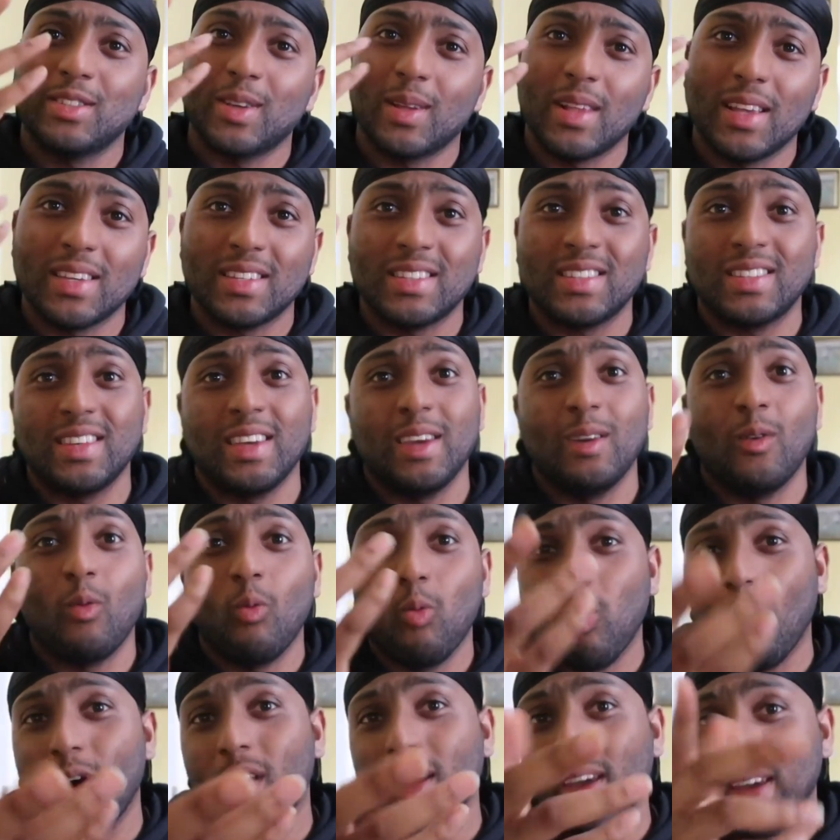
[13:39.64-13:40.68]
So let's see
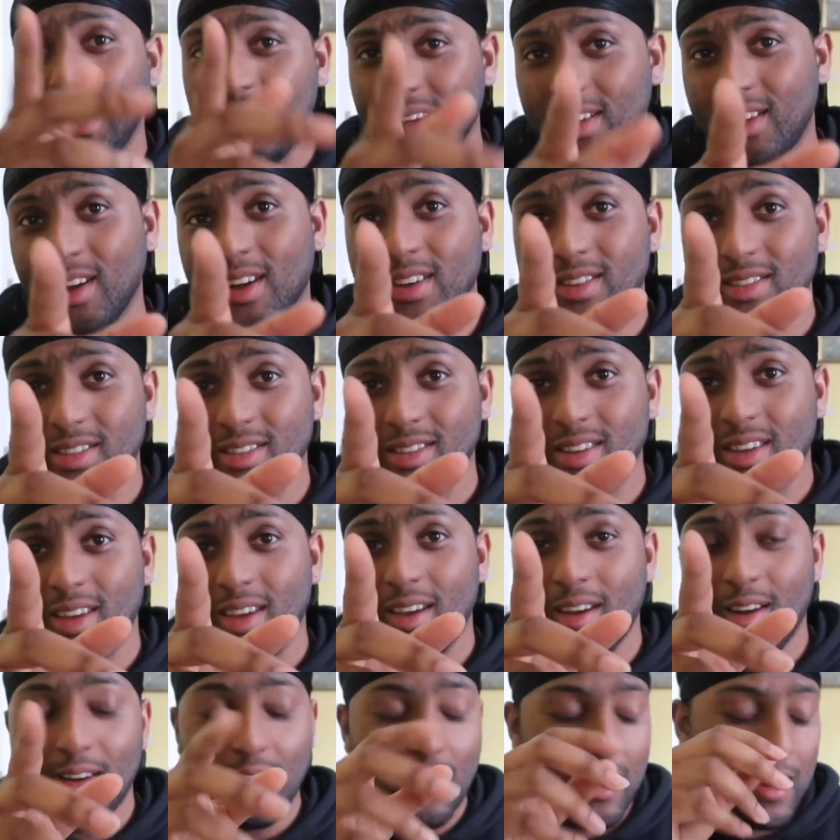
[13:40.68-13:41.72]
what he does.
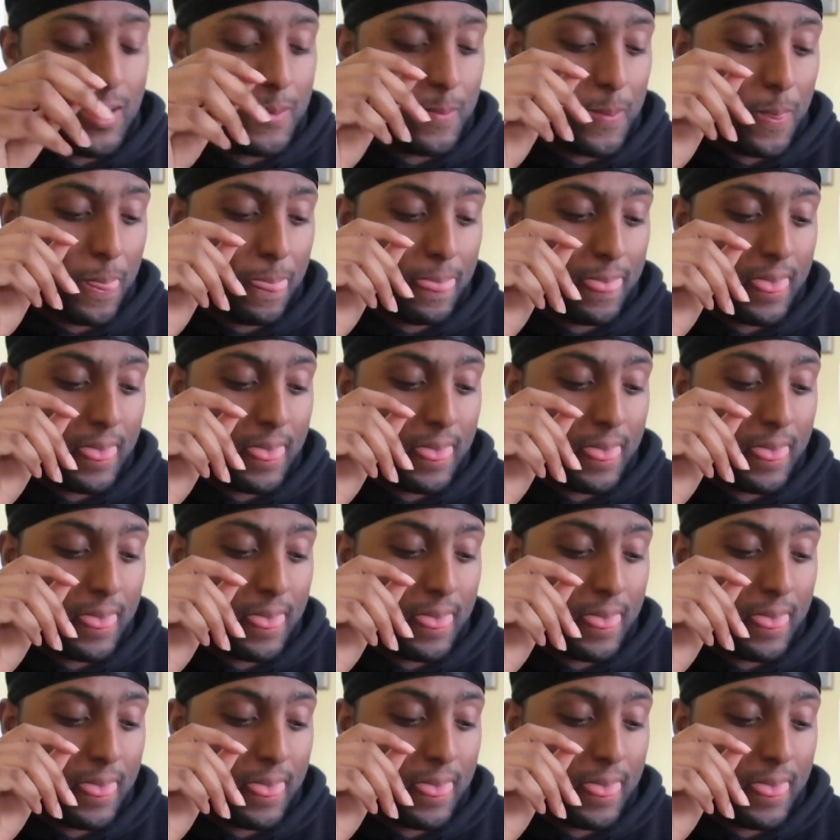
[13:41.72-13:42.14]
All right.